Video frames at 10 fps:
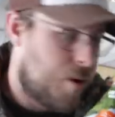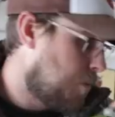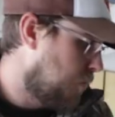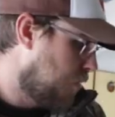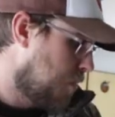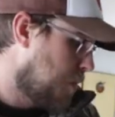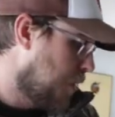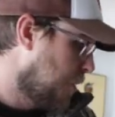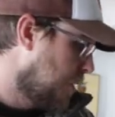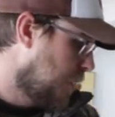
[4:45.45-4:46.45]
rope for the
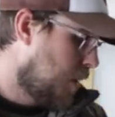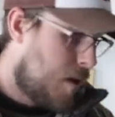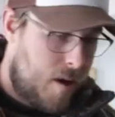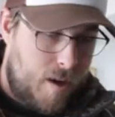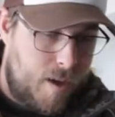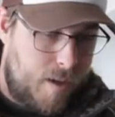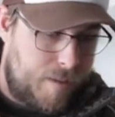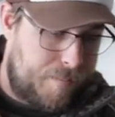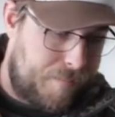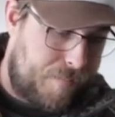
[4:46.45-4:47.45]
boat.
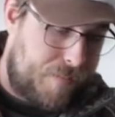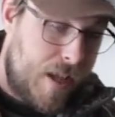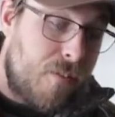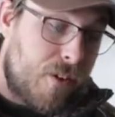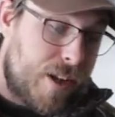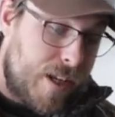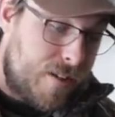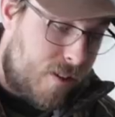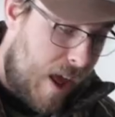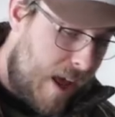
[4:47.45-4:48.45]
Definitely
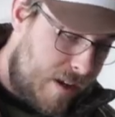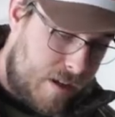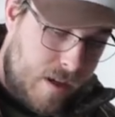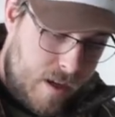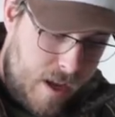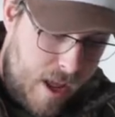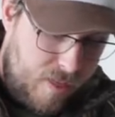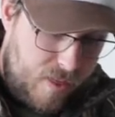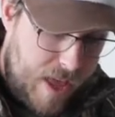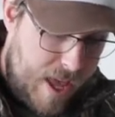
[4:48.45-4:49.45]
needed that. And
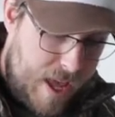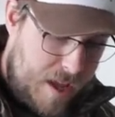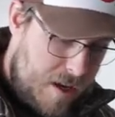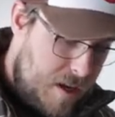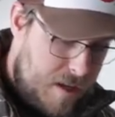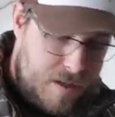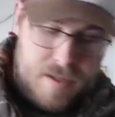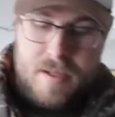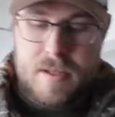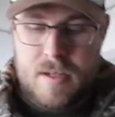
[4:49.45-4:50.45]
then,
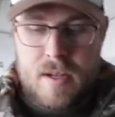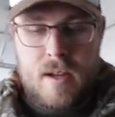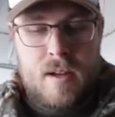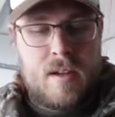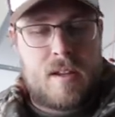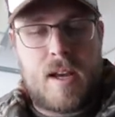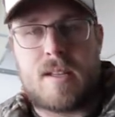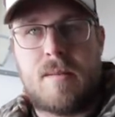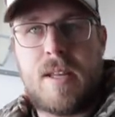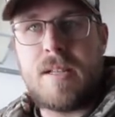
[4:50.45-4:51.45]
got
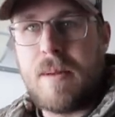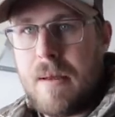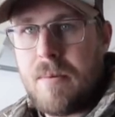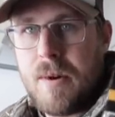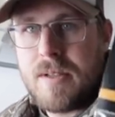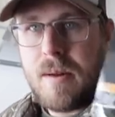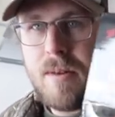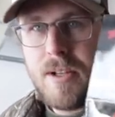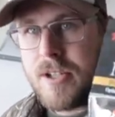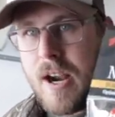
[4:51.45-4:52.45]
some of these bad boys. I'm
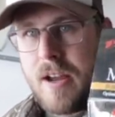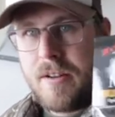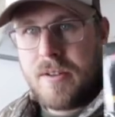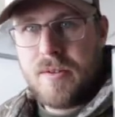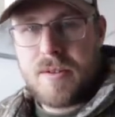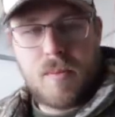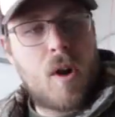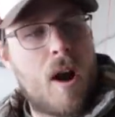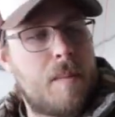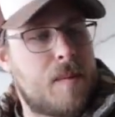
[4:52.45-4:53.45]
gonna try out and doing some
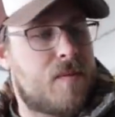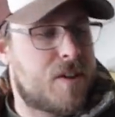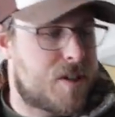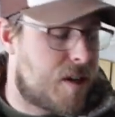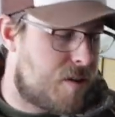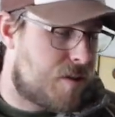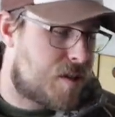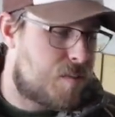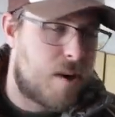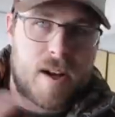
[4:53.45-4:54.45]
crappie fishing here
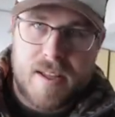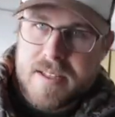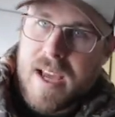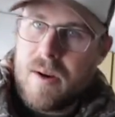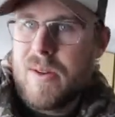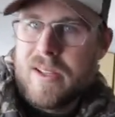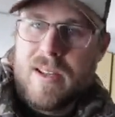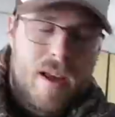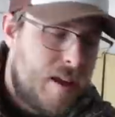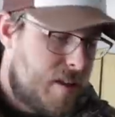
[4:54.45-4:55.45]
this spring, and that's kind of what
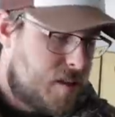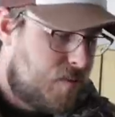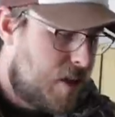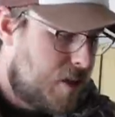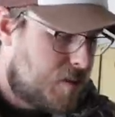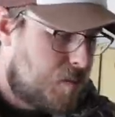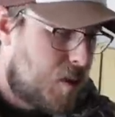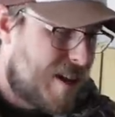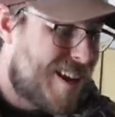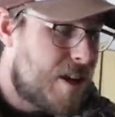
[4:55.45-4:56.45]
this video is
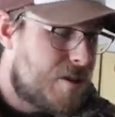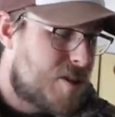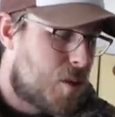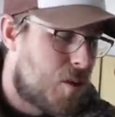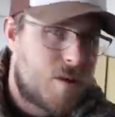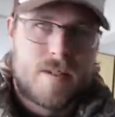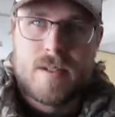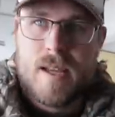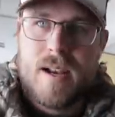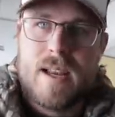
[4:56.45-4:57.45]
more geared towards,
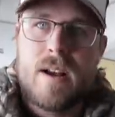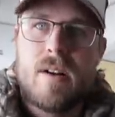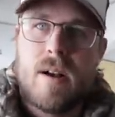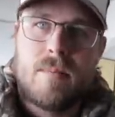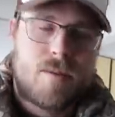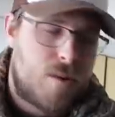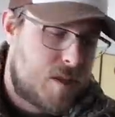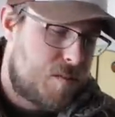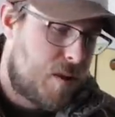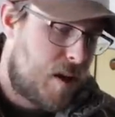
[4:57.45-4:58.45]
is kind of gearing up
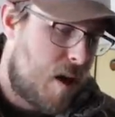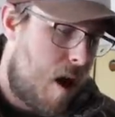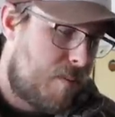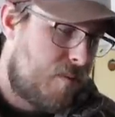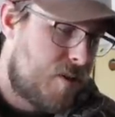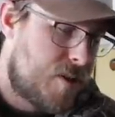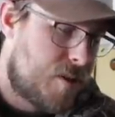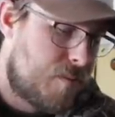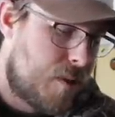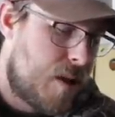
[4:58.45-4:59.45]
towards spring crappie
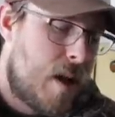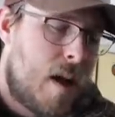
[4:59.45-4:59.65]
fishing. But